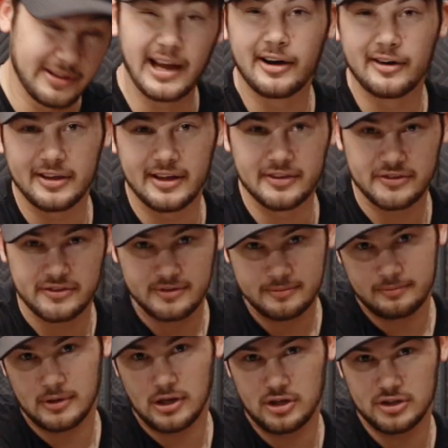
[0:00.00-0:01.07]
there it is.
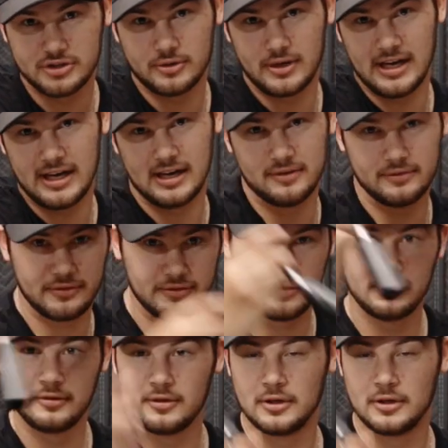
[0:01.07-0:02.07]
Also have